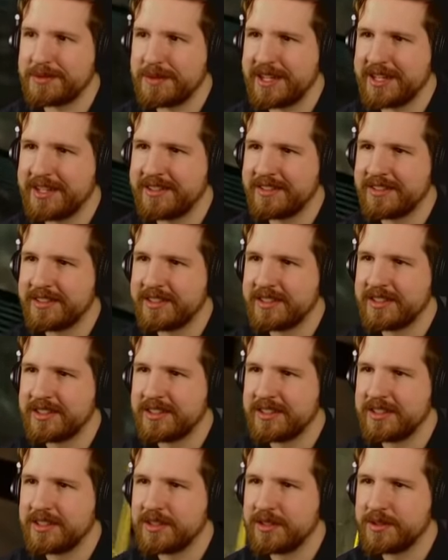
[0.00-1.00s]
man.
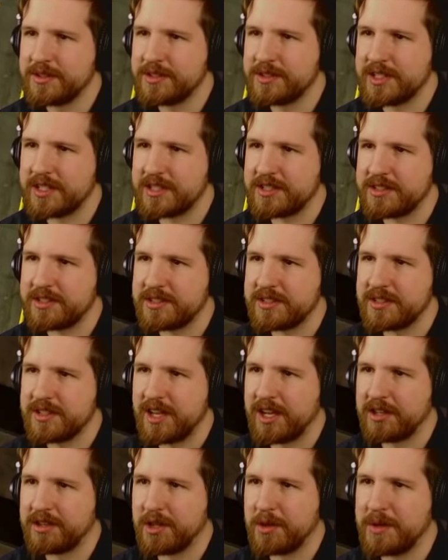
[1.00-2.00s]
What's this?
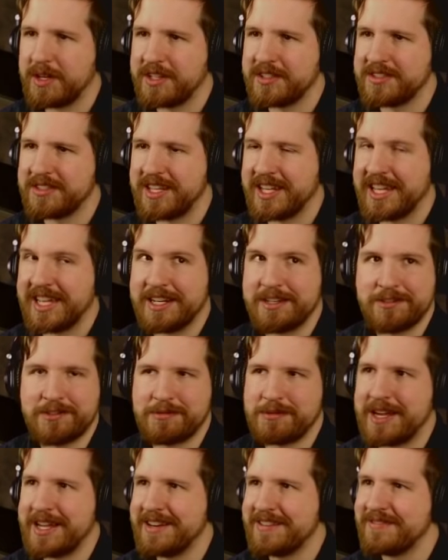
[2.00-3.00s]
A loading skid.
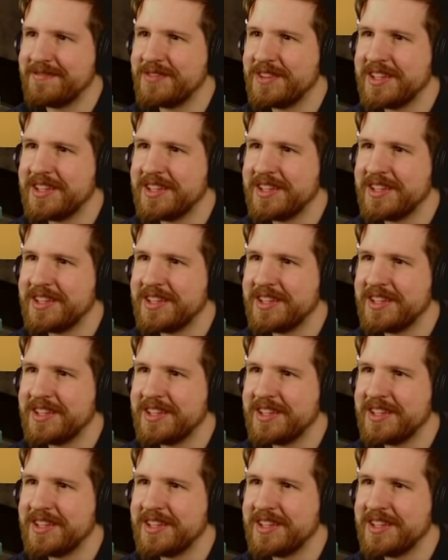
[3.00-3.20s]
What?